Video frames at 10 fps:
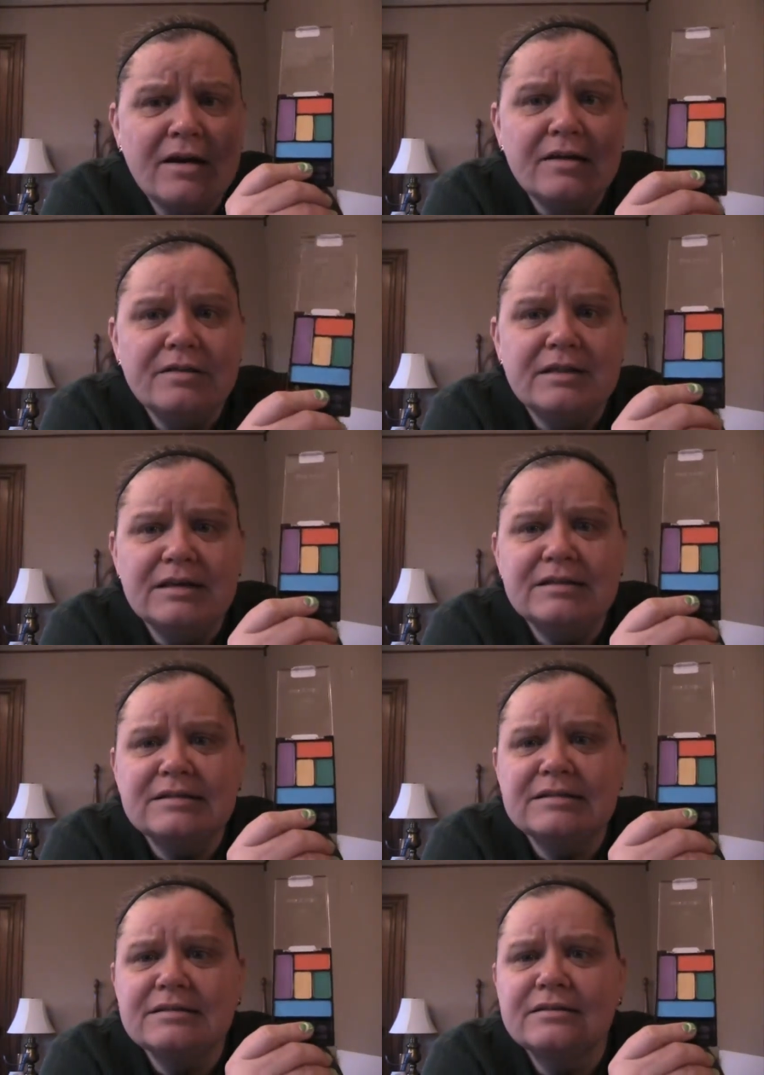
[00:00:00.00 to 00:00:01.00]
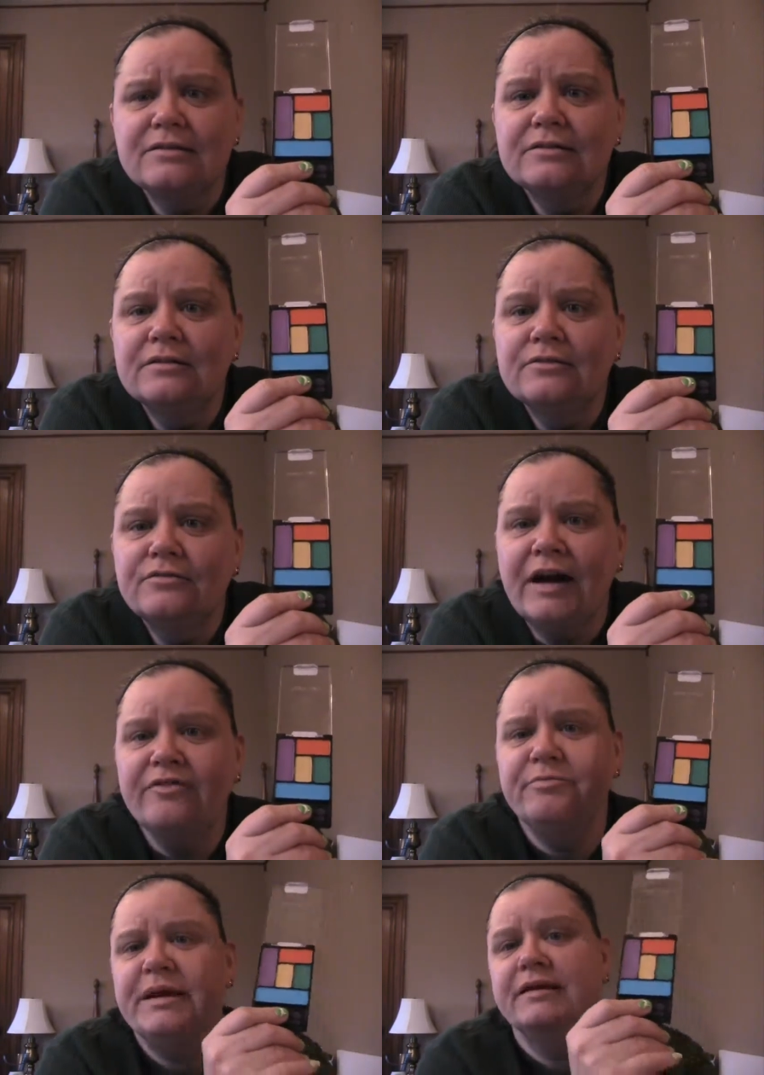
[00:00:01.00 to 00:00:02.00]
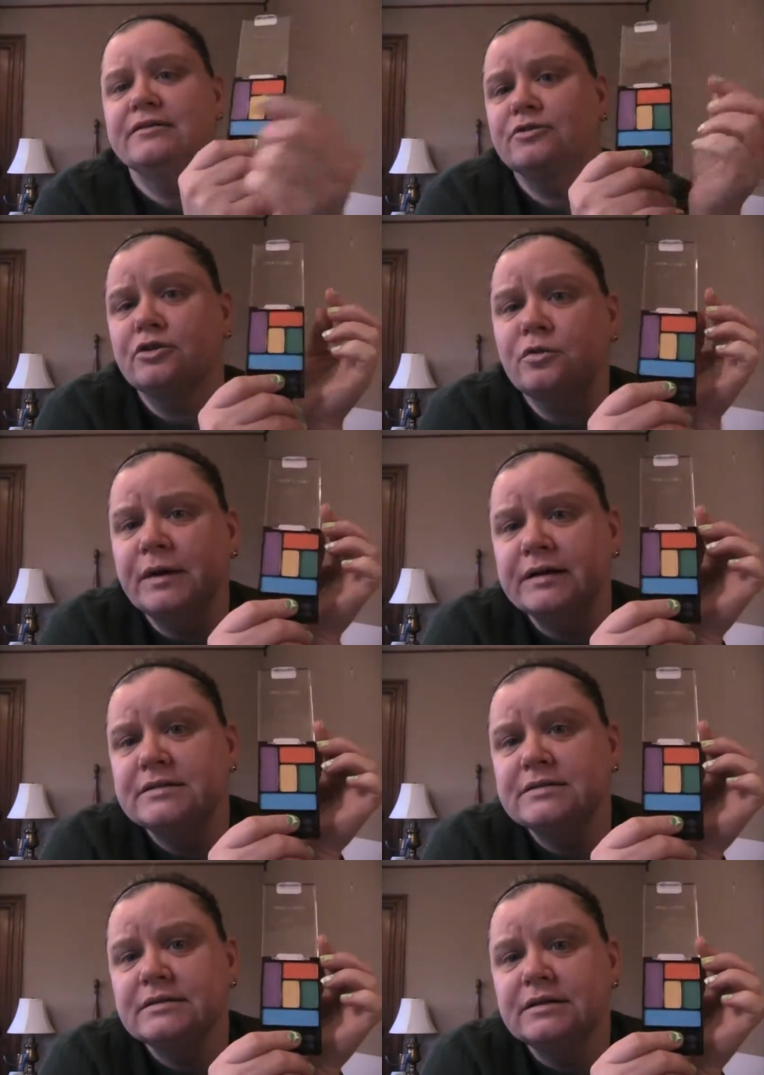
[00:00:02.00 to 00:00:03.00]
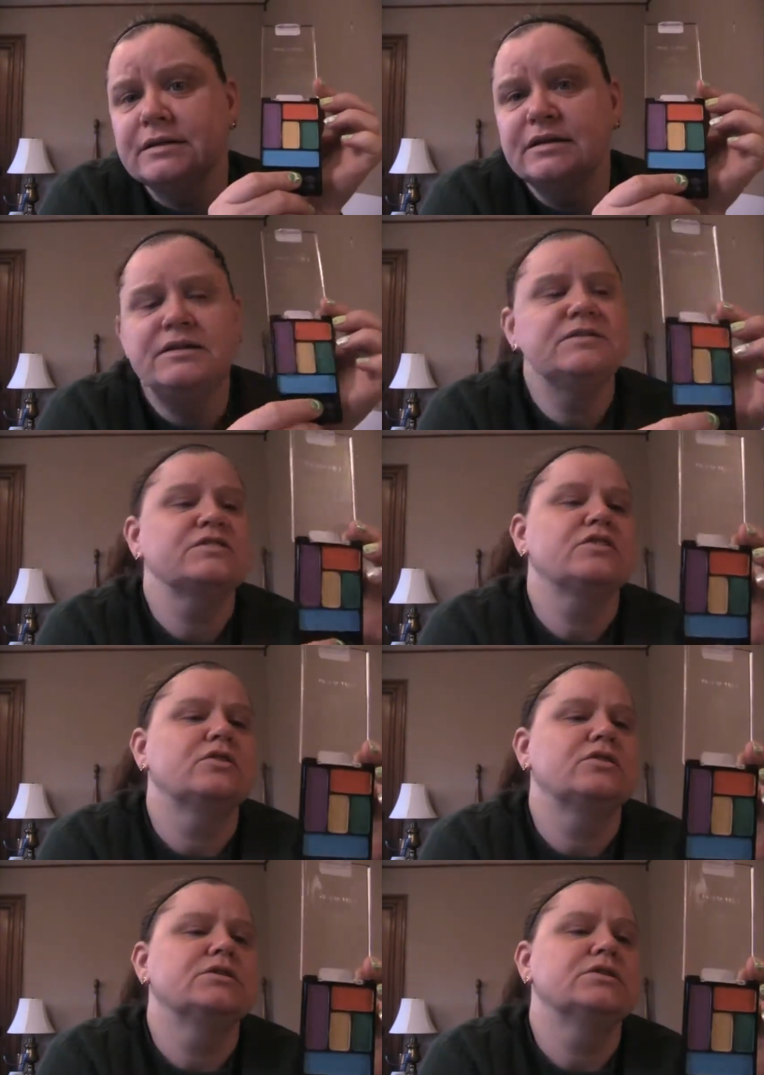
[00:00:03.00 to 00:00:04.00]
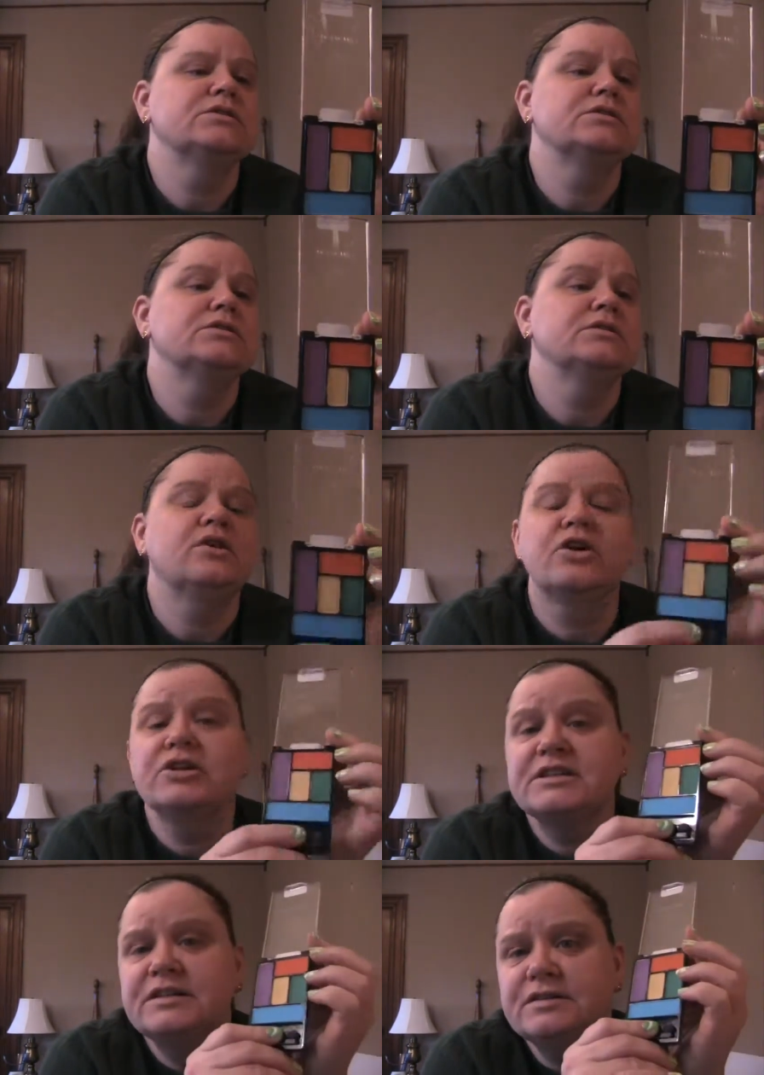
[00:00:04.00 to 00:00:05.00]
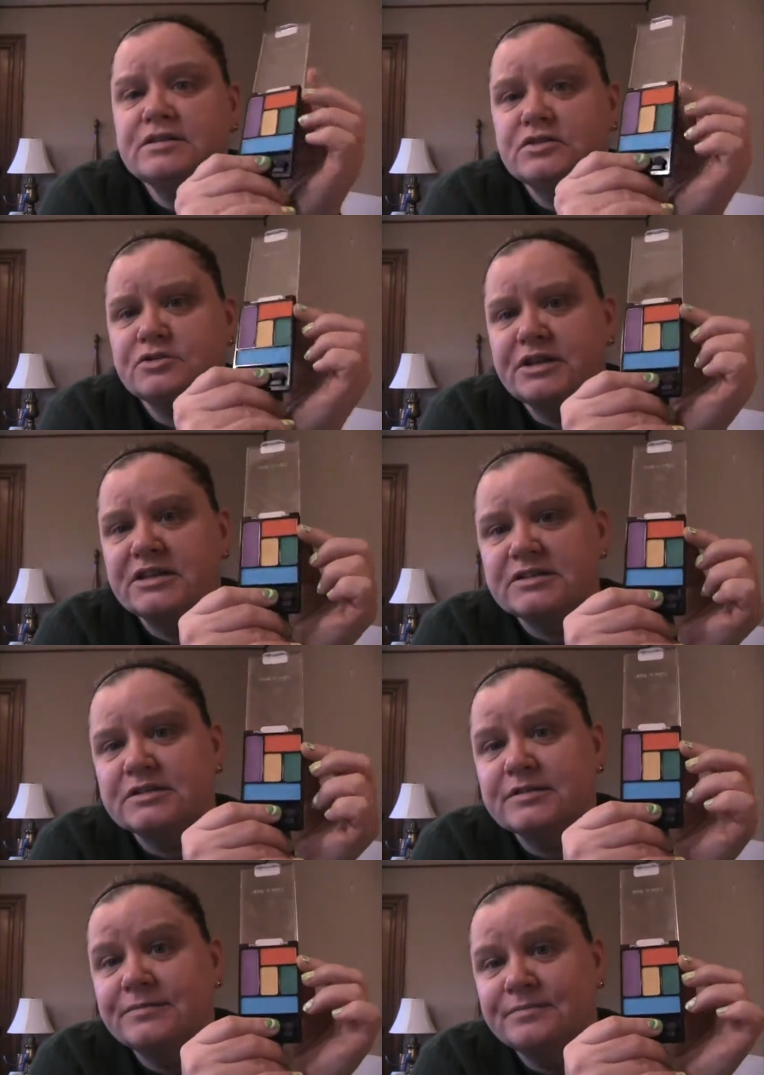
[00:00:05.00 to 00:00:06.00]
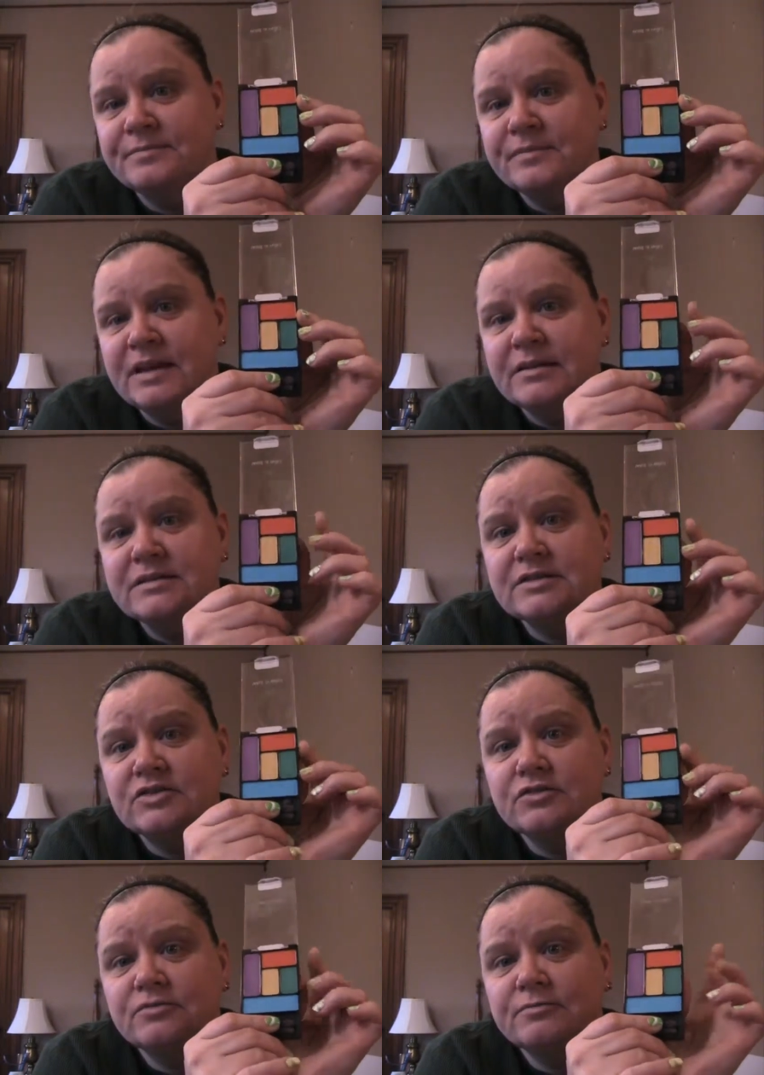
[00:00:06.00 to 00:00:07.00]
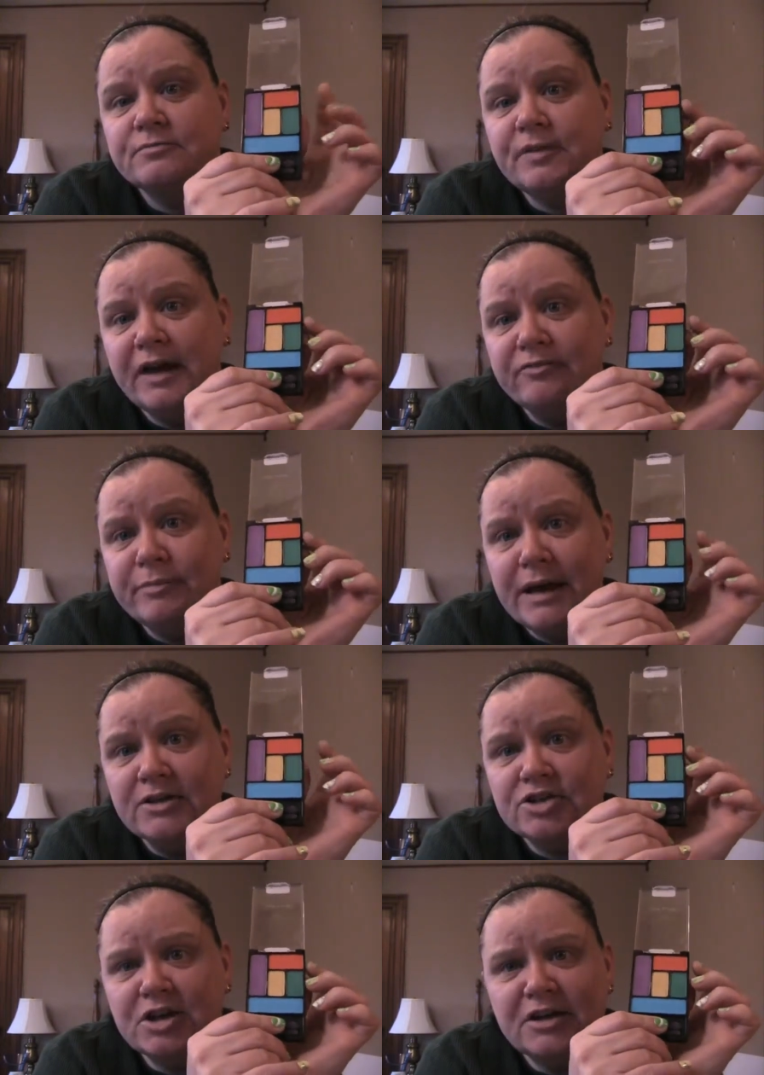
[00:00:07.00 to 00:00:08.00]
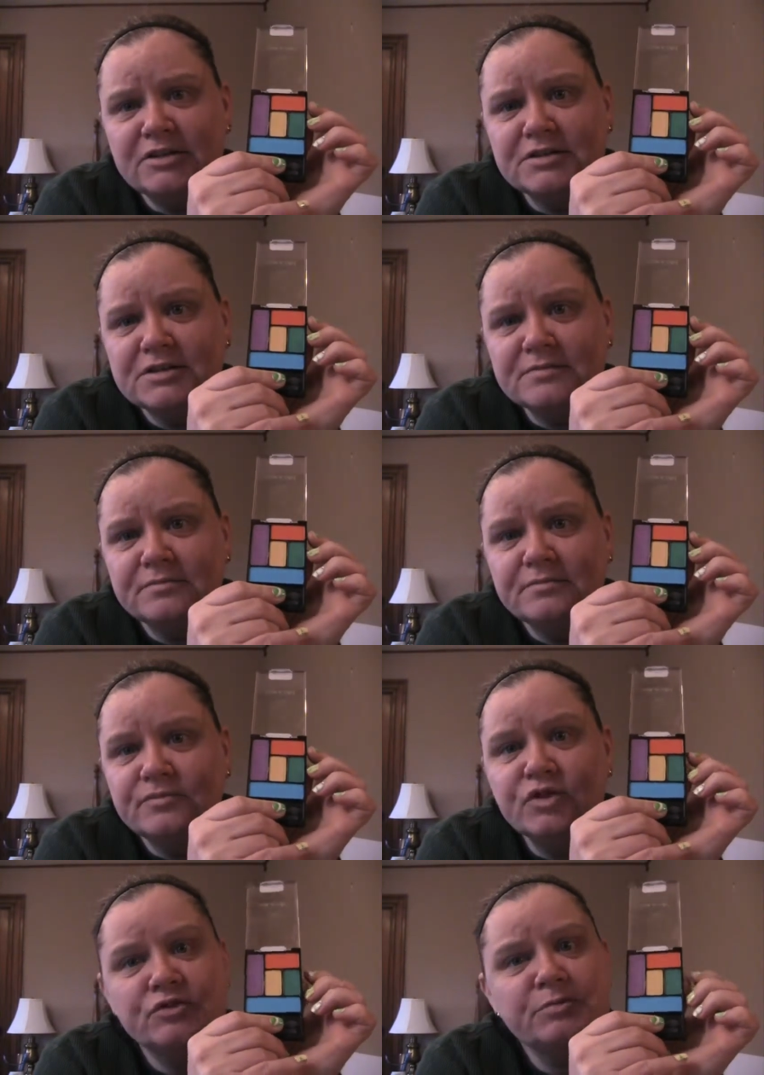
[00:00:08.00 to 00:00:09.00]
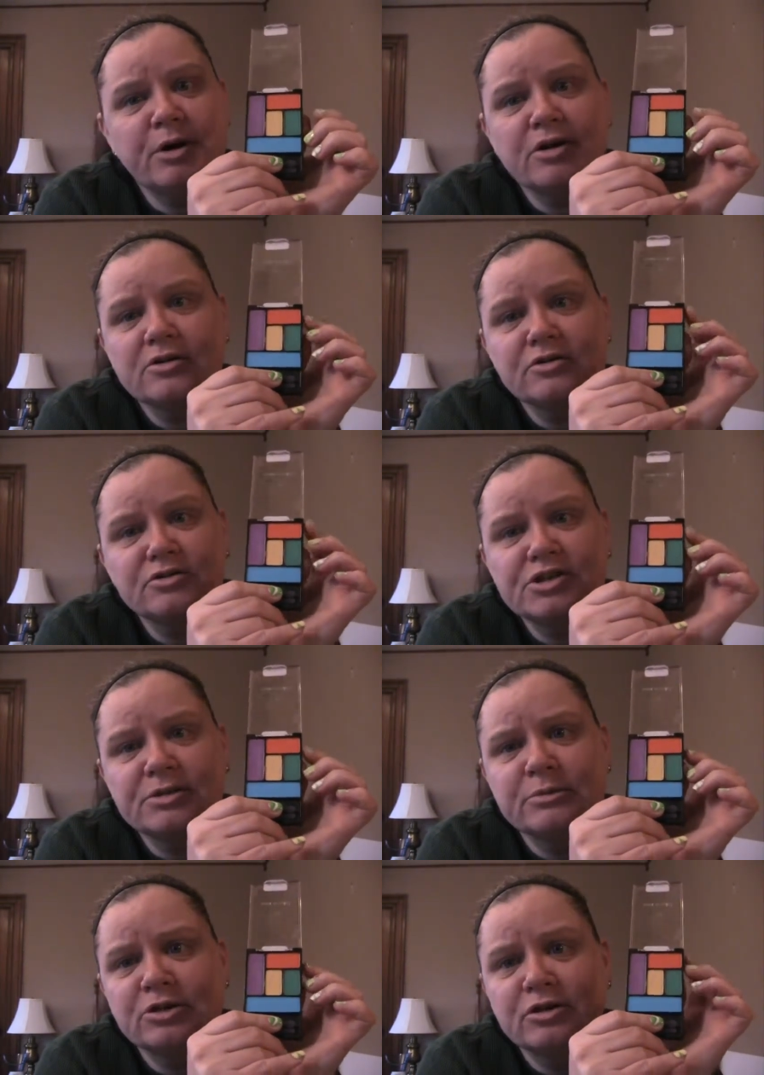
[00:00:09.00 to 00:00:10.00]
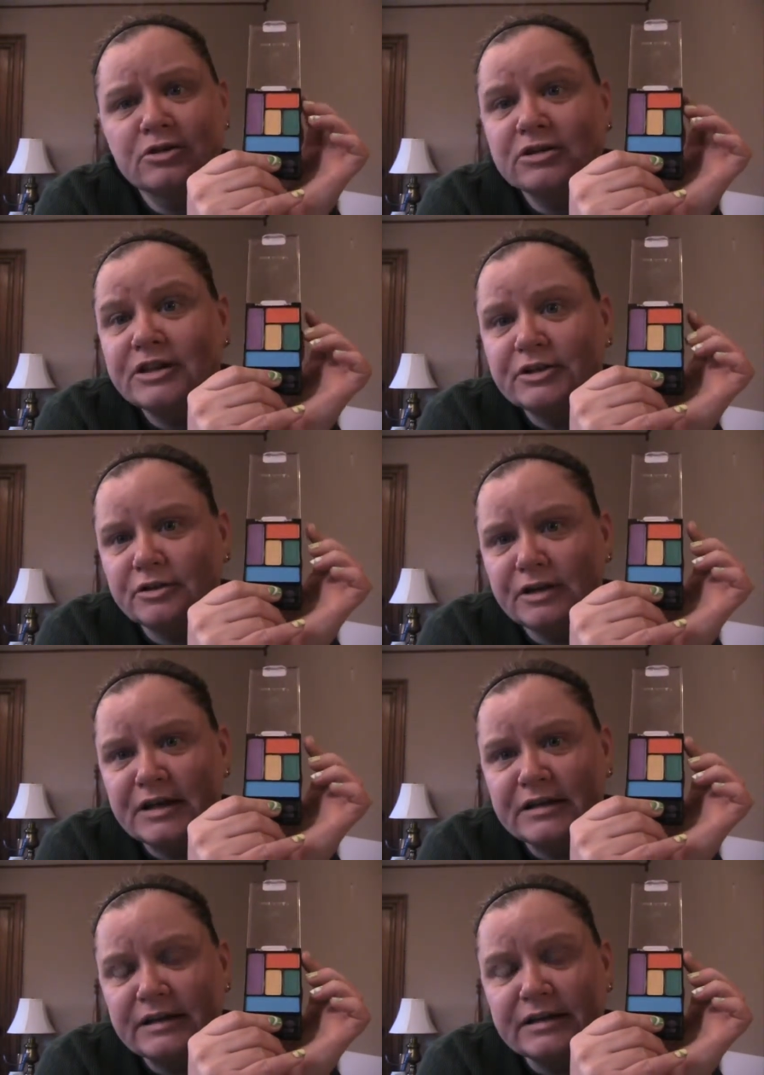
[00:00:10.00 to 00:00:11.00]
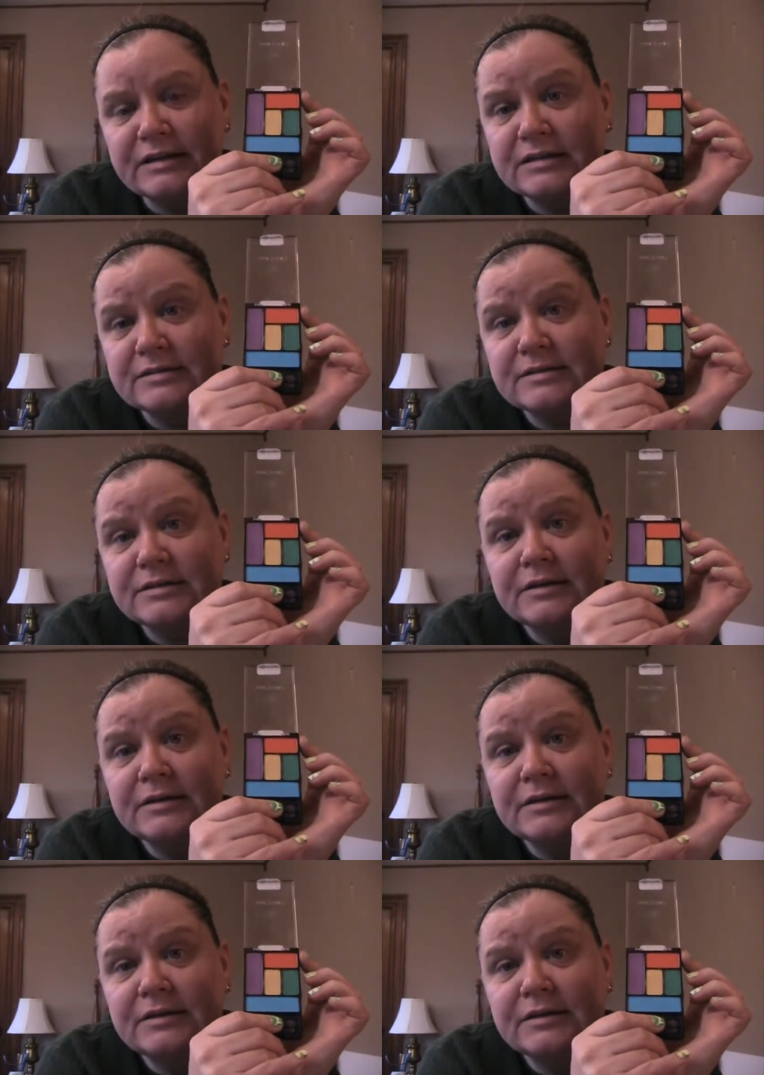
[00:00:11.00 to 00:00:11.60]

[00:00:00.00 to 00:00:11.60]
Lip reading: This 5-pan or quint is called Art in the Streets. This is 5 matte shades, no sparkle or shimmer or glitter or anything in these.